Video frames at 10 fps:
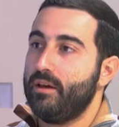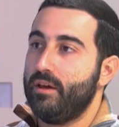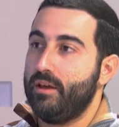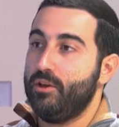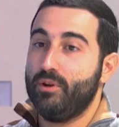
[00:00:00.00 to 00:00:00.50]

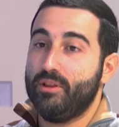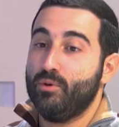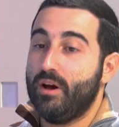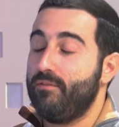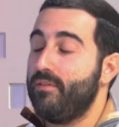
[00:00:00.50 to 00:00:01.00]
you need
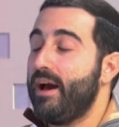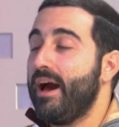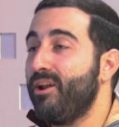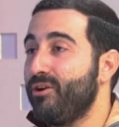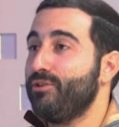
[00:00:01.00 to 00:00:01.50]
to have
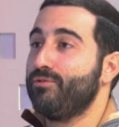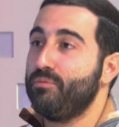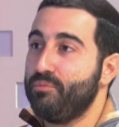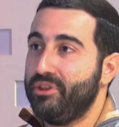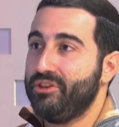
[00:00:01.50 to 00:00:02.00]
a lot of
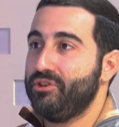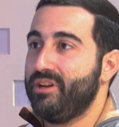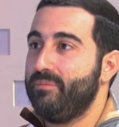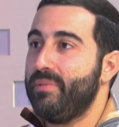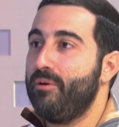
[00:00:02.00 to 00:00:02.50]

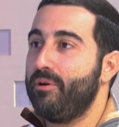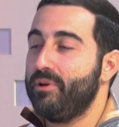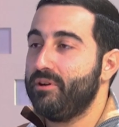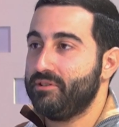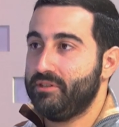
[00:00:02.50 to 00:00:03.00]
computational power,
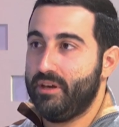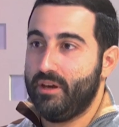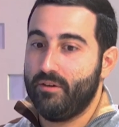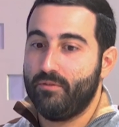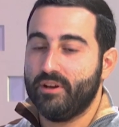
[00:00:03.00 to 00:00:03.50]
because,
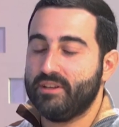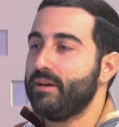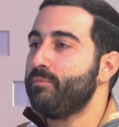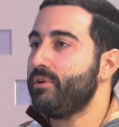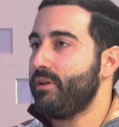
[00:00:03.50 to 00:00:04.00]
for
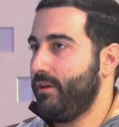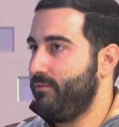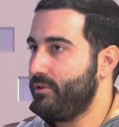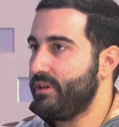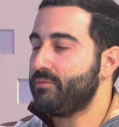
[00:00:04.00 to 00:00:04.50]
example, if
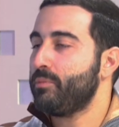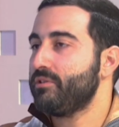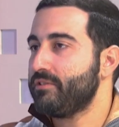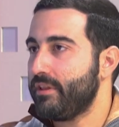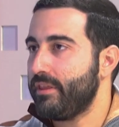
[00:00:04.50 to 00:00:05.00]
you just
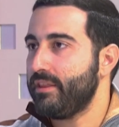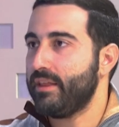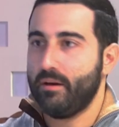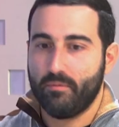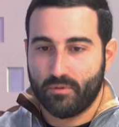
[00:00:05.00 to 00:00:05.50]
process the
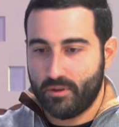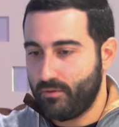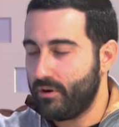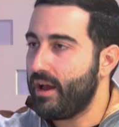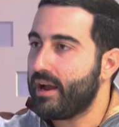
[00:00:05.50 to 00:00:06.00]
data
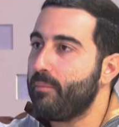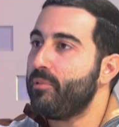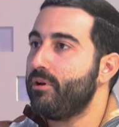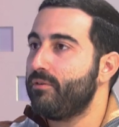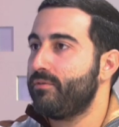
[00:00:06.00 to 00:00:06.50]
for a
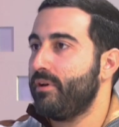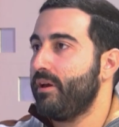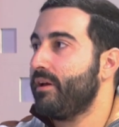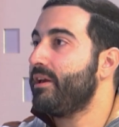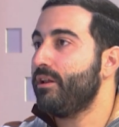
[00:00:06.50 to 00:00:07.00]
couple of
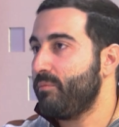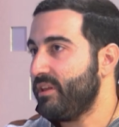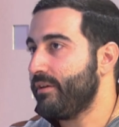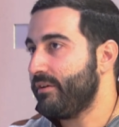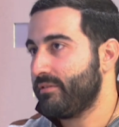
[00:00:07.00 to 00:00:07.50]

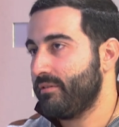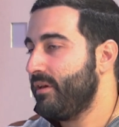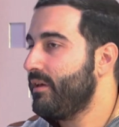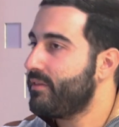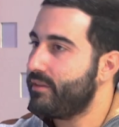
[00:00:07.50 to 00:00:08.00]
kilometers,
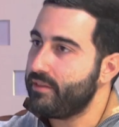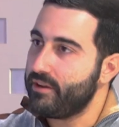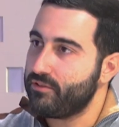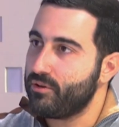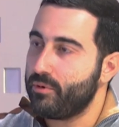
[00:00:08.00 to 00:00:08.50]
then
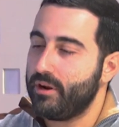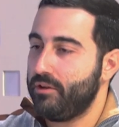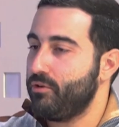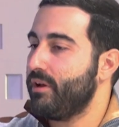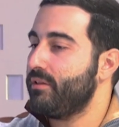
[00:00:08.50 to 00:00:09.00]
there is no
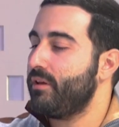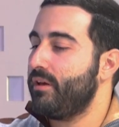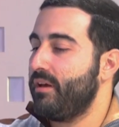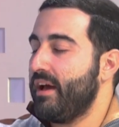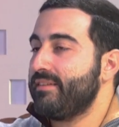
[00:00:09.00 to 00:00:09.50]
problem. You can,
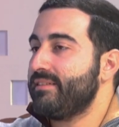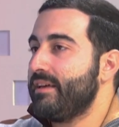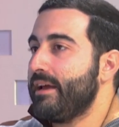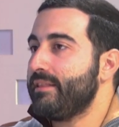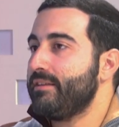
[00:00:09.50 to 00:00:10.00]
as a
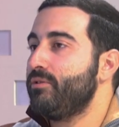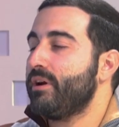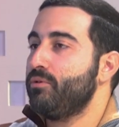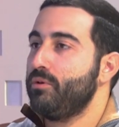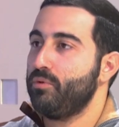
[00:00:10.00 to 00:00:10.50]
scientist, you
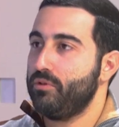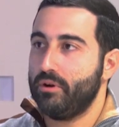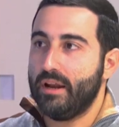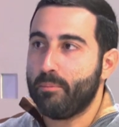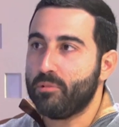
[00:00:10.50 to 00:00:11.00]
can do it with
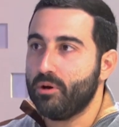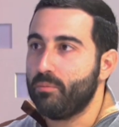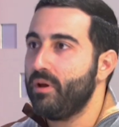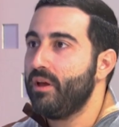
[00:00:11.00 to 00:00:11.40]
your laptop,